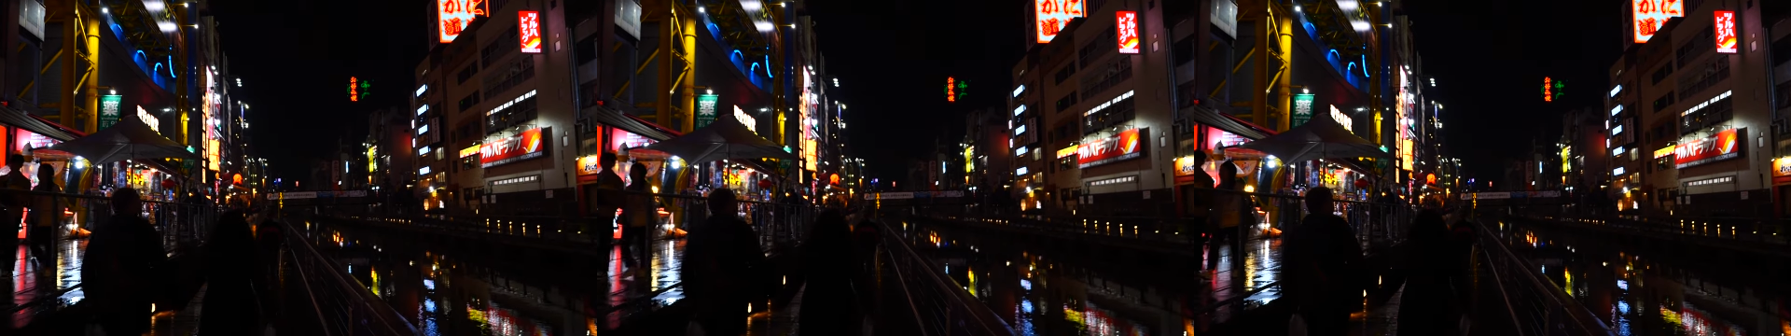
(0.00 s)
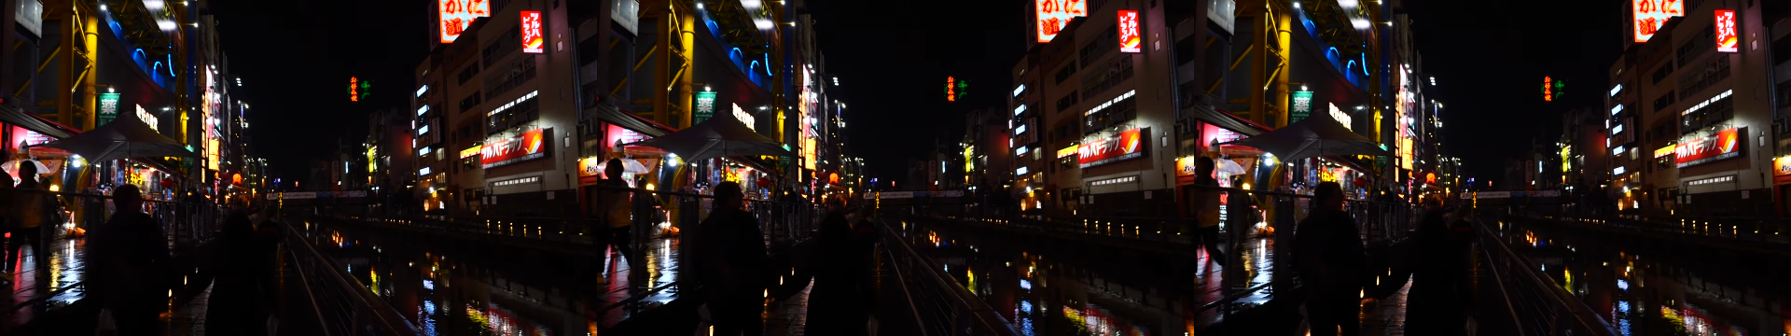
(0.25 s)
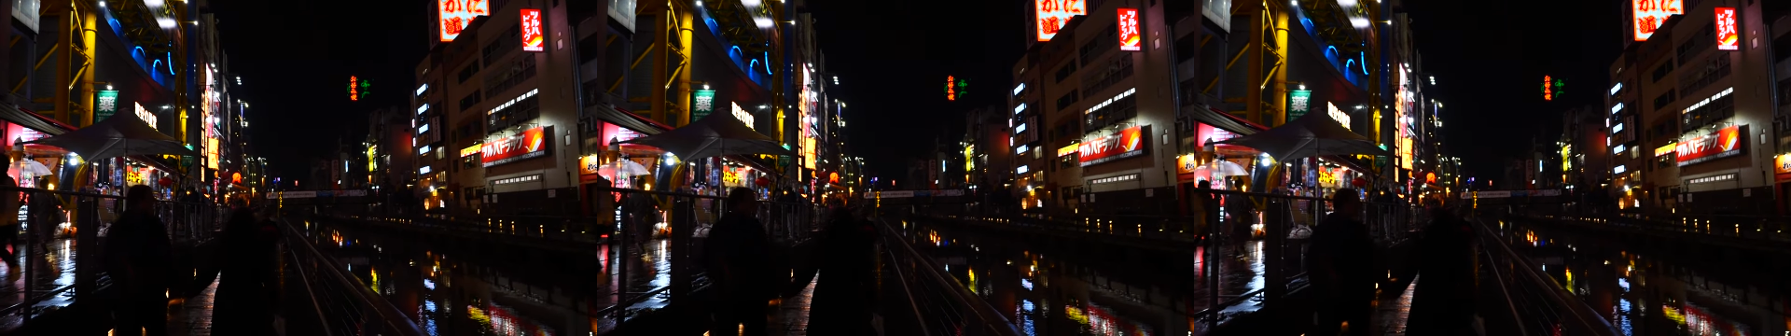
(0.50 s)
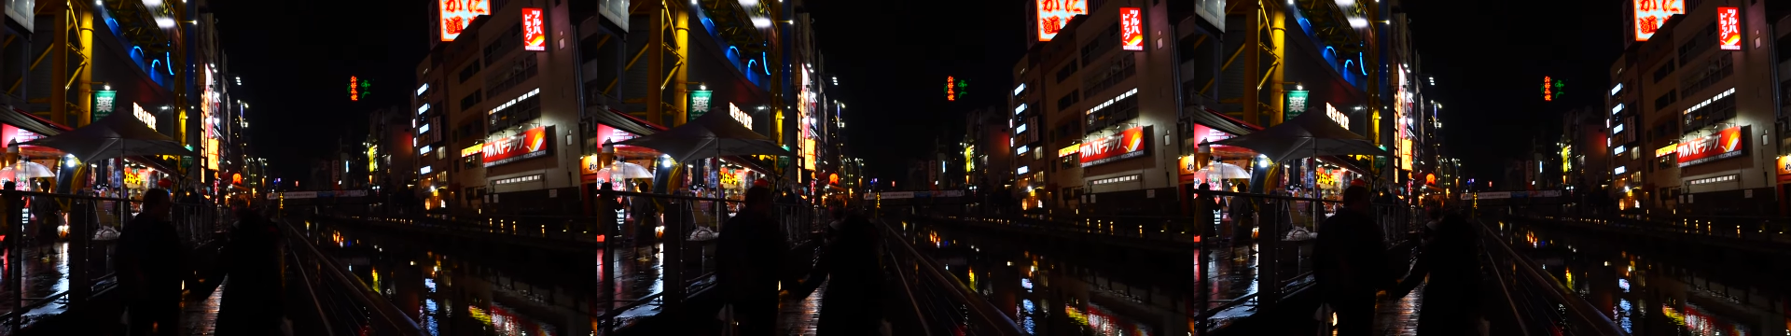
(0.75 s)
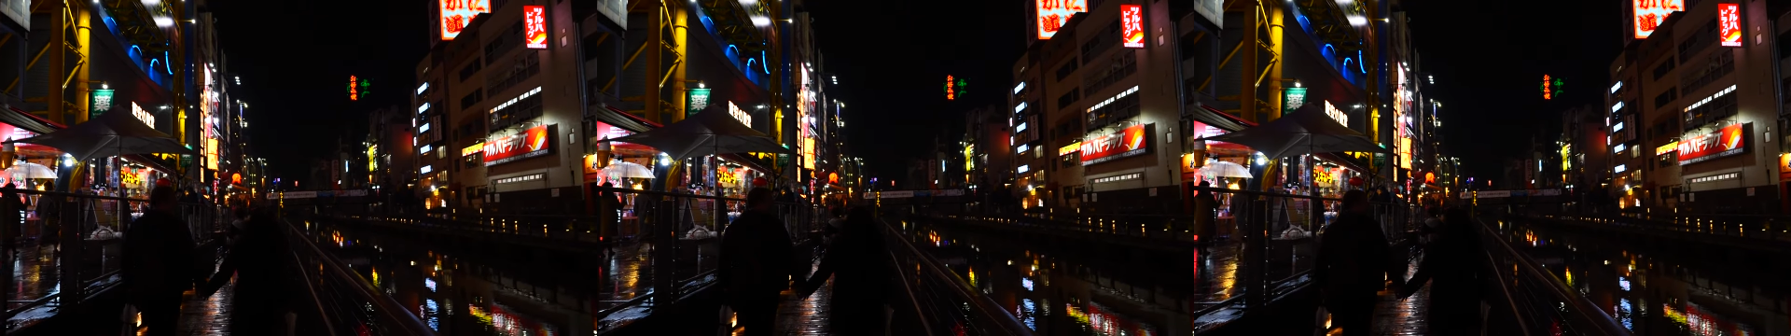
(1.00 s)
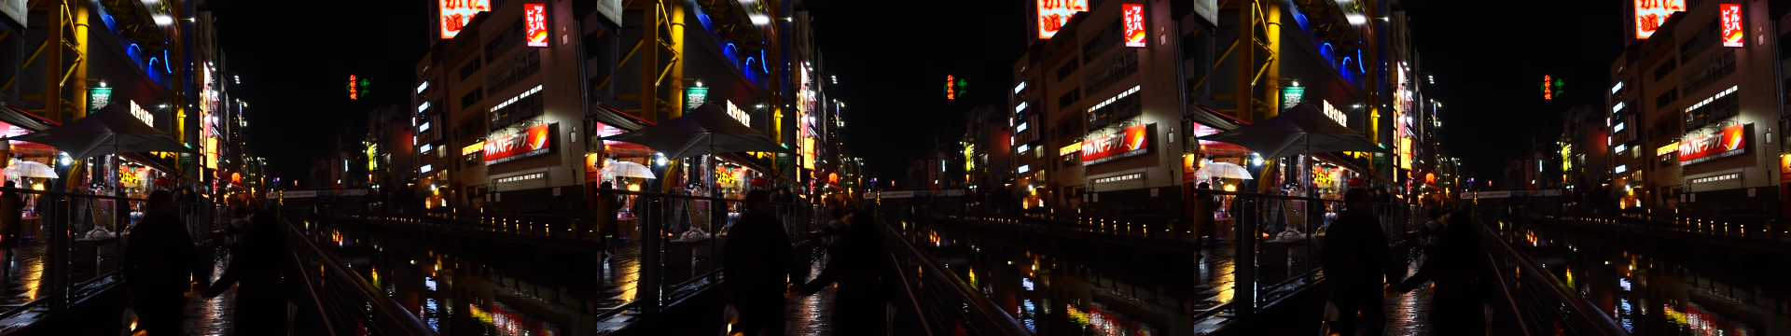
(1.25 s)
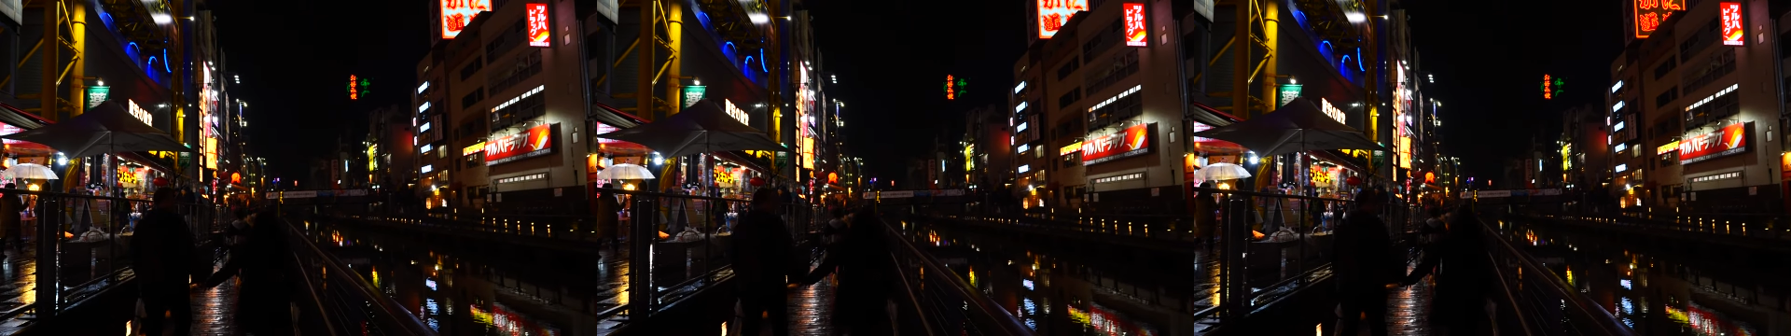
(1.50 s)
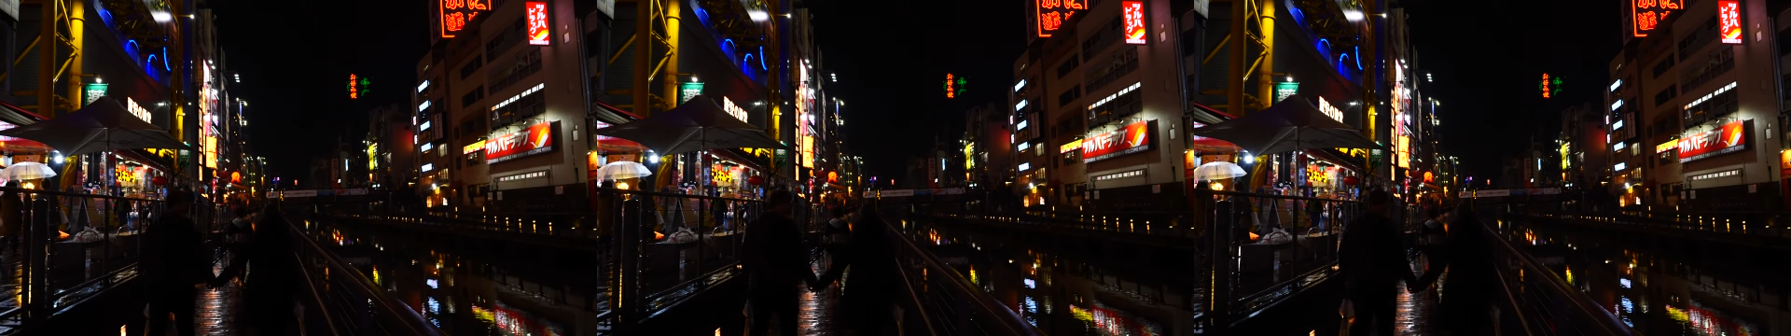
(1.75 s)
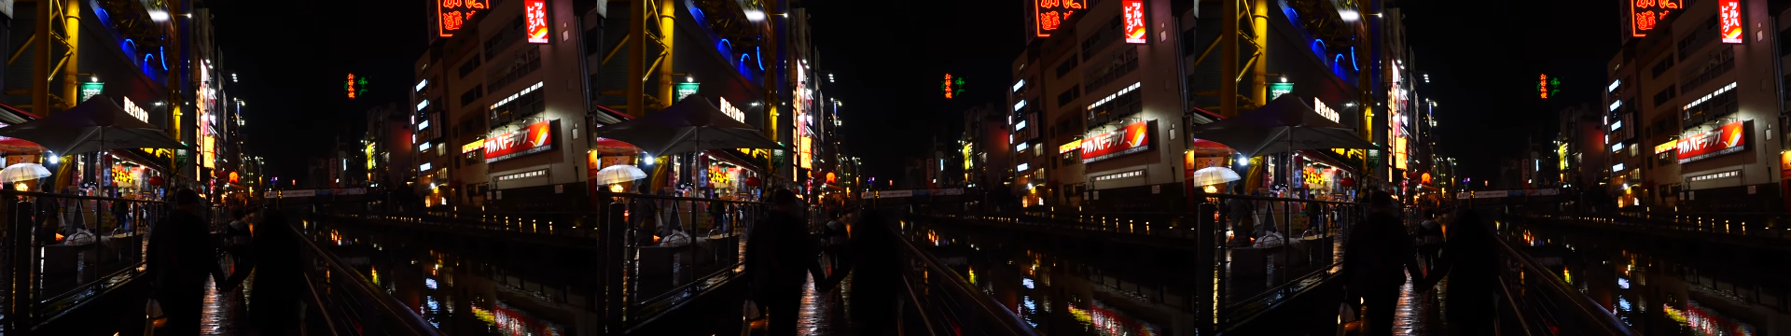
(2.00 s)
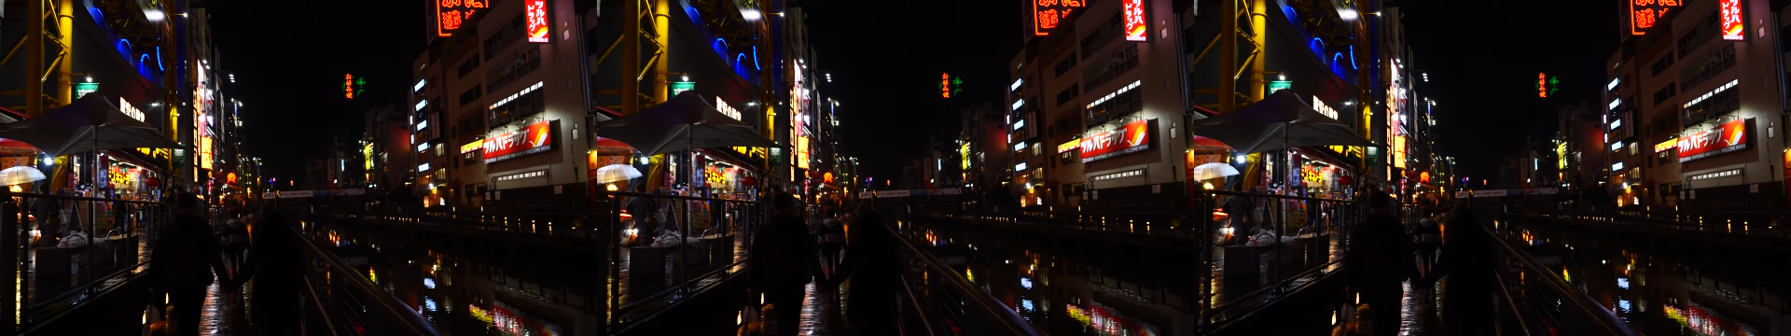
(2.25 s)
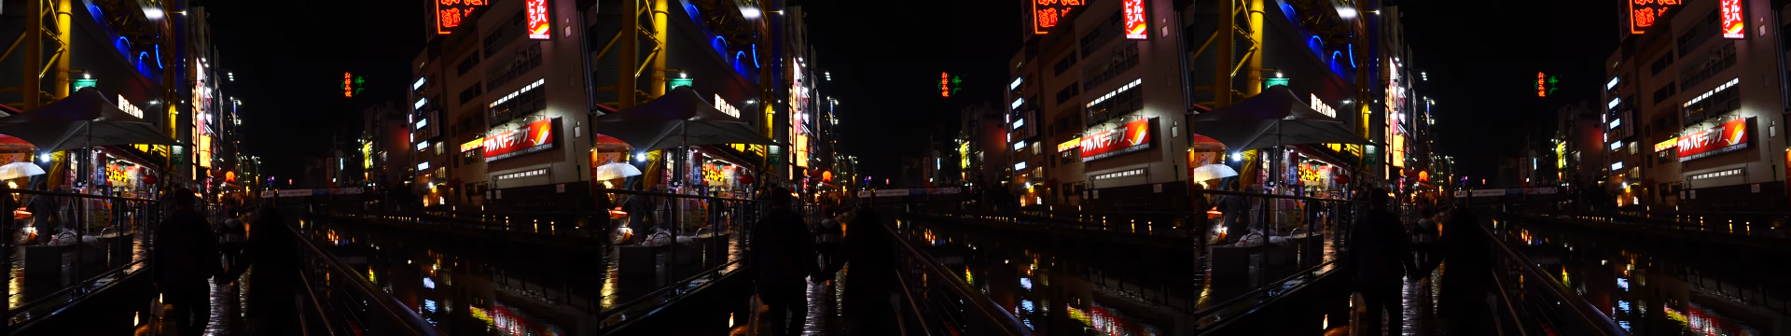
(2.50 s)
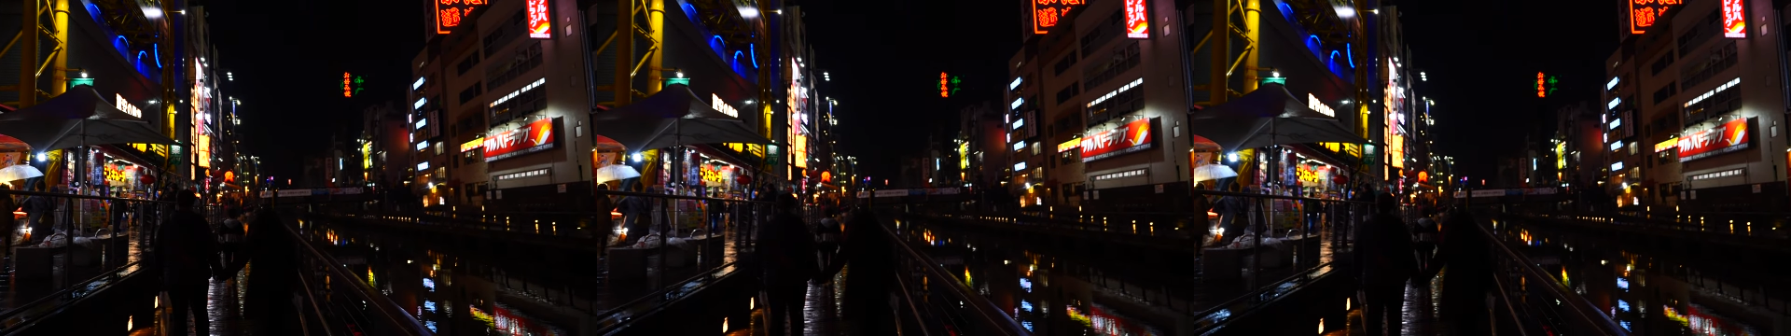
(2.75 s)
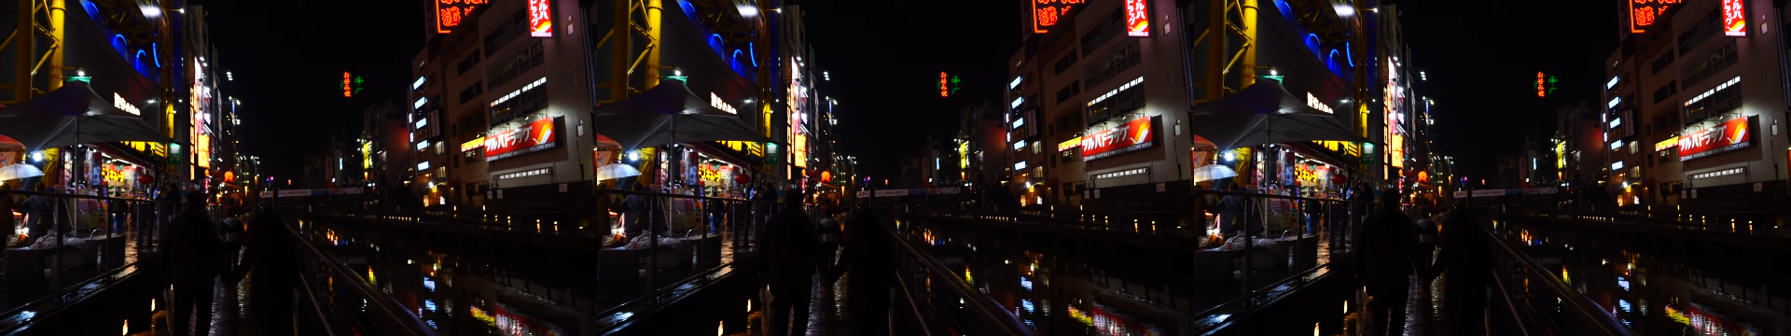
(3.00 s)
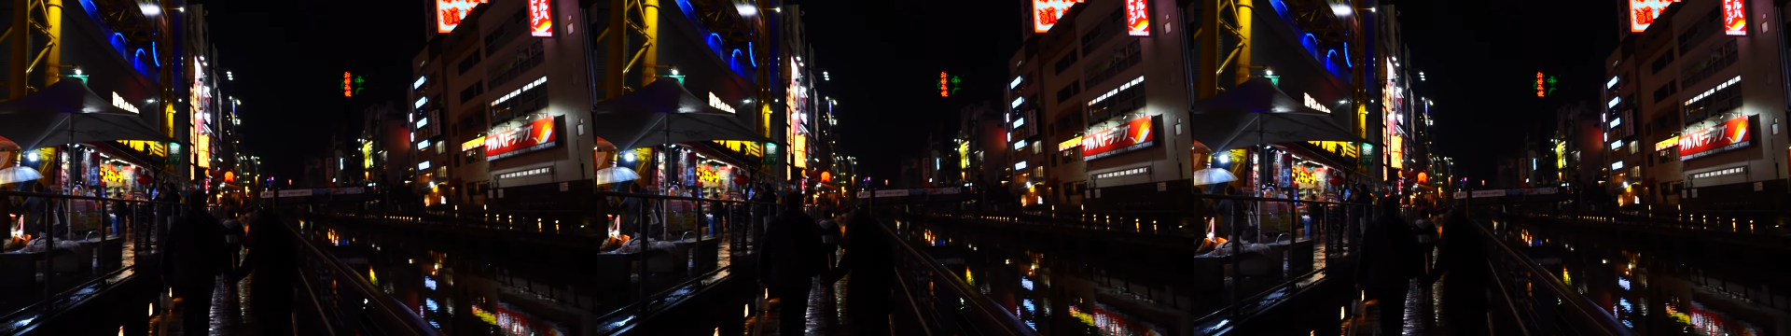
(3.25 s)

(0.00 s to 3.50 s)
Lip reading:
No face is visible, so there are no lips to read.